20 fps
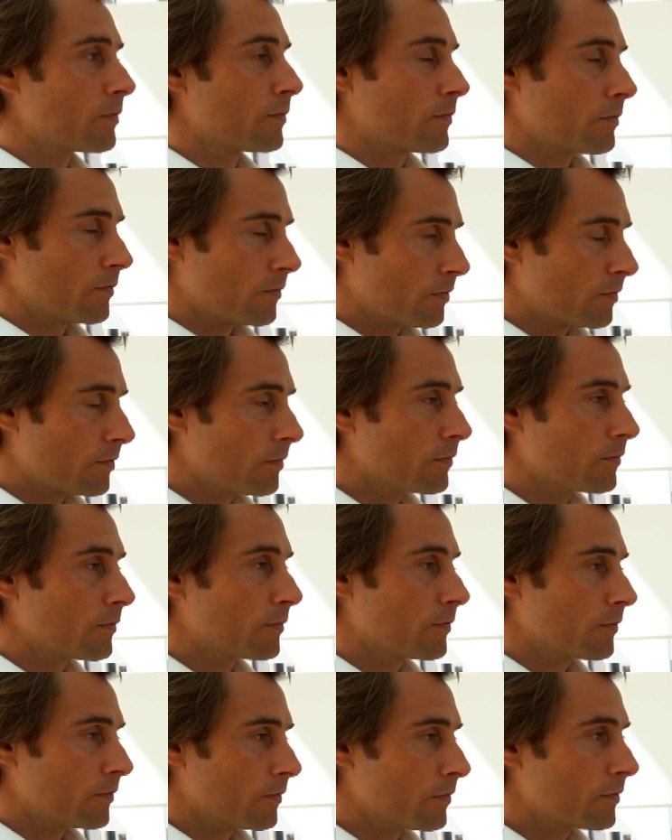
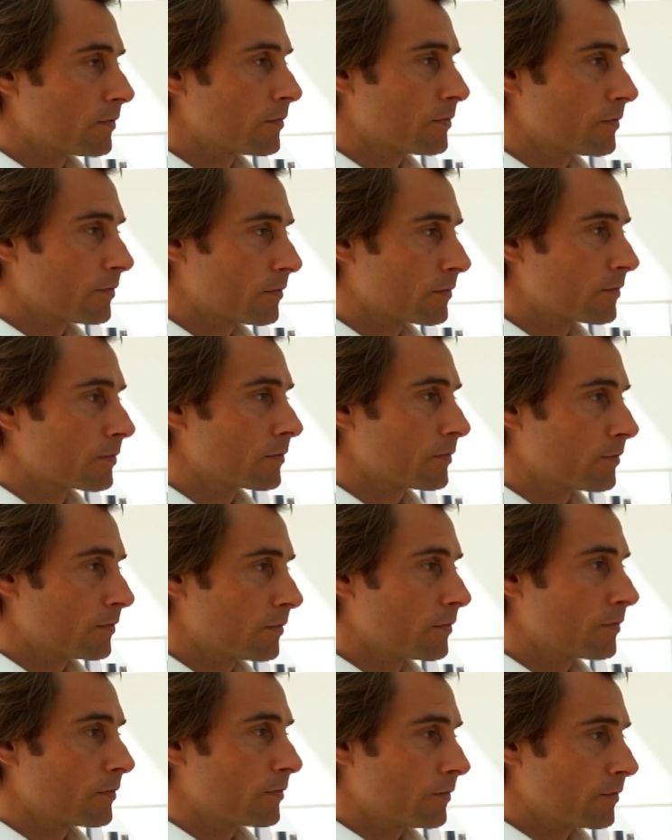
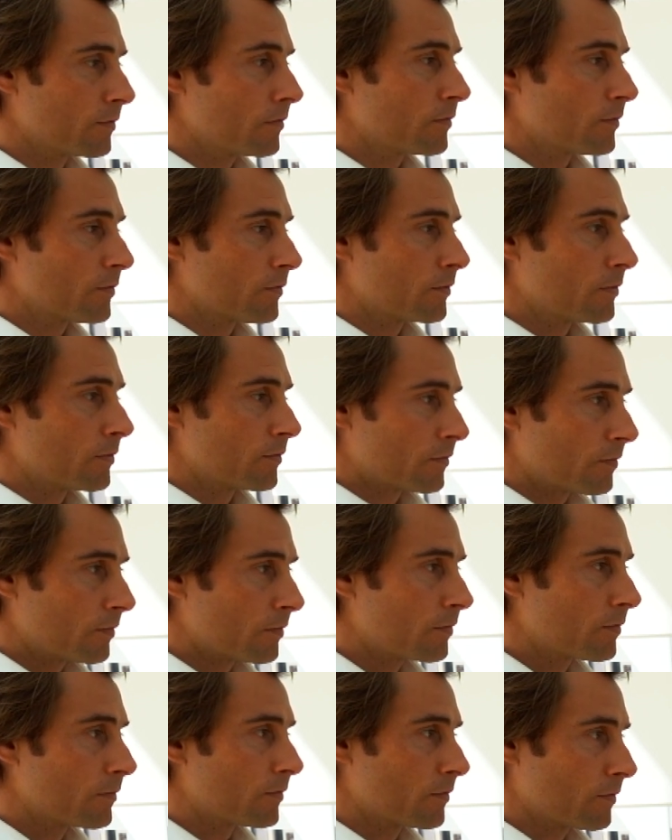
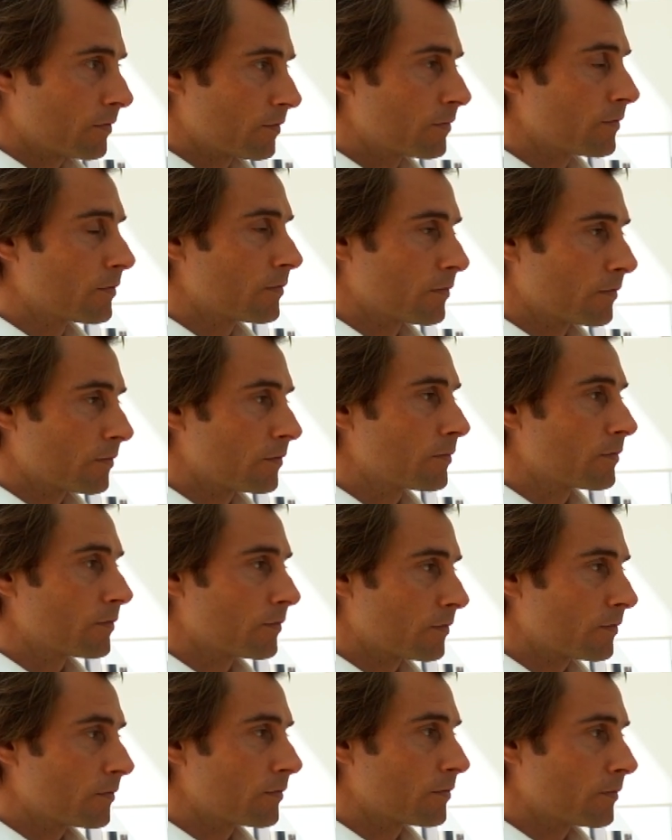
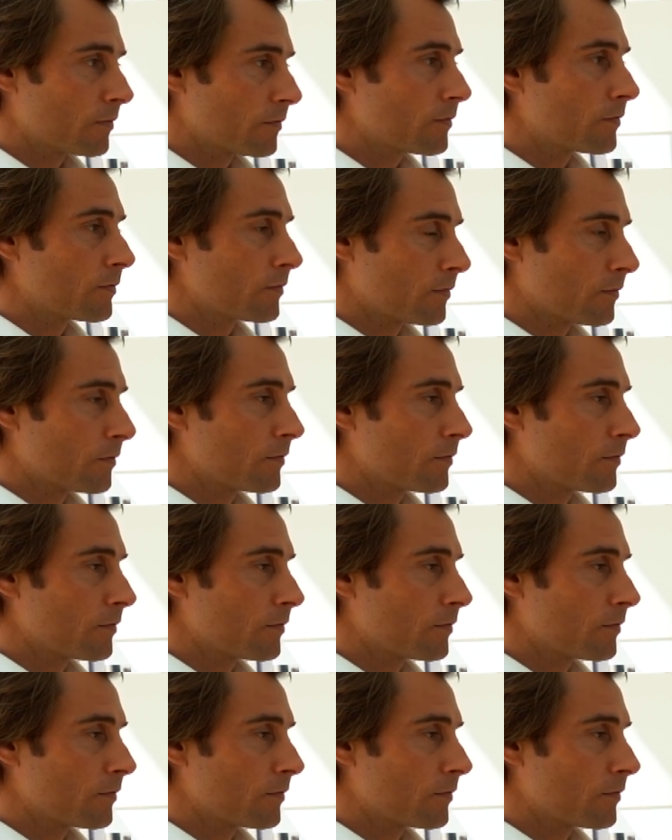The person shown says nothing.